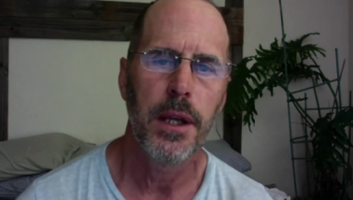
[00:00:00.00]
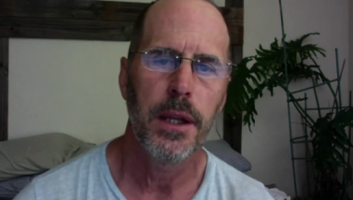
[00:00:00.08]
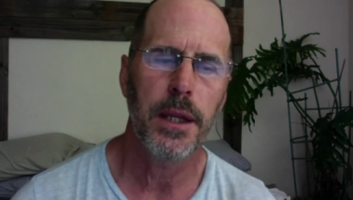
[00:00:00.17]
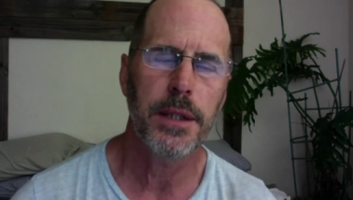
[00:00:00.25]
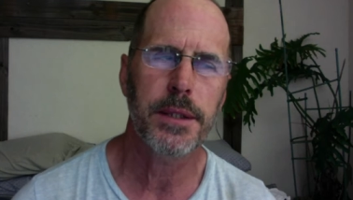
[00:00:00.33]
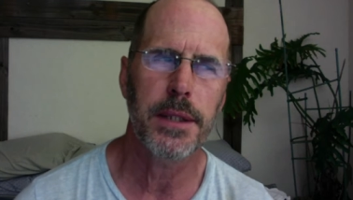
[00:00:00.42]

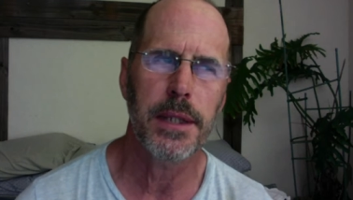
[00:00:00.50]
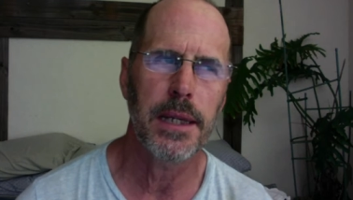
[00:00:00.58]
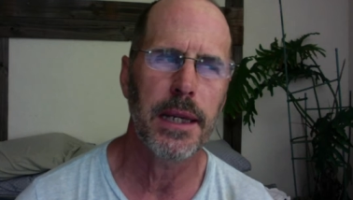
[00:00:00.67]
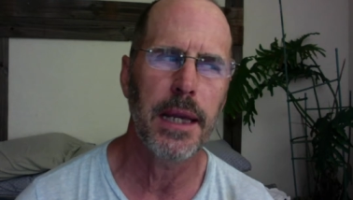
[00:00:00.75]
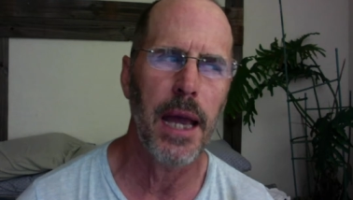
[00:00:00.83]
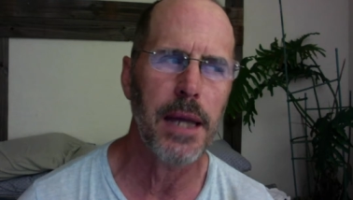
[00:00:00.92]
Let's see,
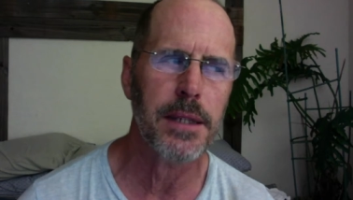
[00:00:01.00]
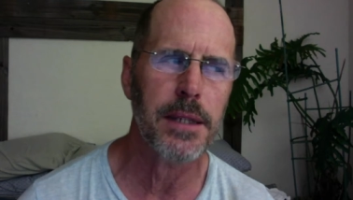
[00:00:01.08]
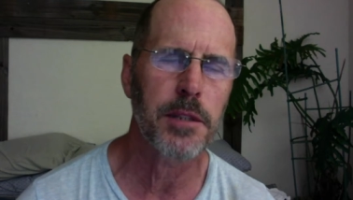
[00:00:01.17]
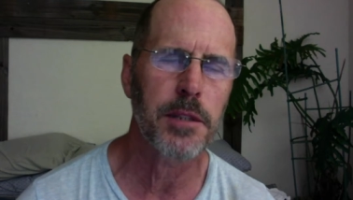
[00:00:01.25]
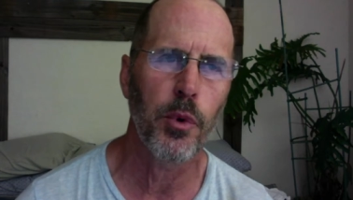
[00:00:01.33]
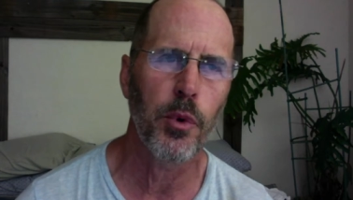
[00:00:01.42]
gas has
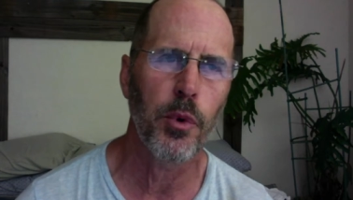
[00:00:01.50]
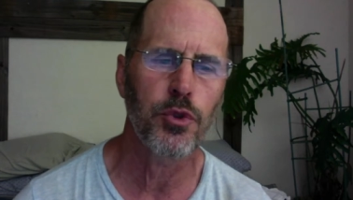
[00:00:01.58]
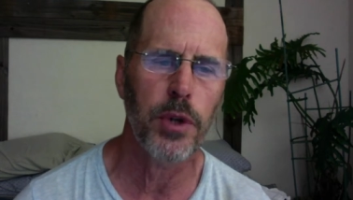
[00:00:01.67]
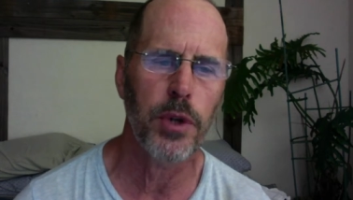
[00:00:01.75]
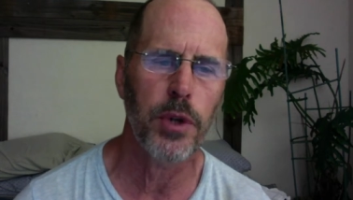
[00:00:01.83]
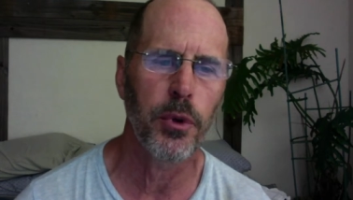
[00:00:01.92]
more than
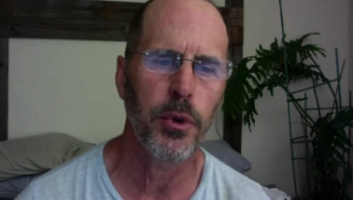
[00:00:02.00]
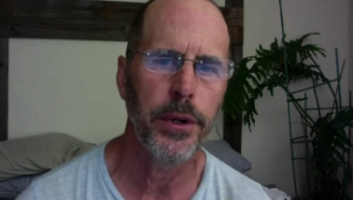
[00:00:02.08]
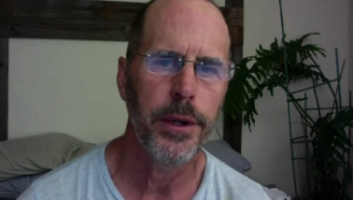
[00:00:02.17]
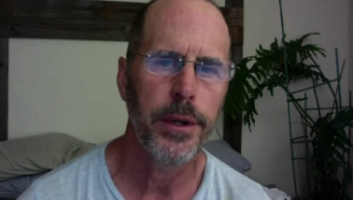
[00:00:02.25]
tripled.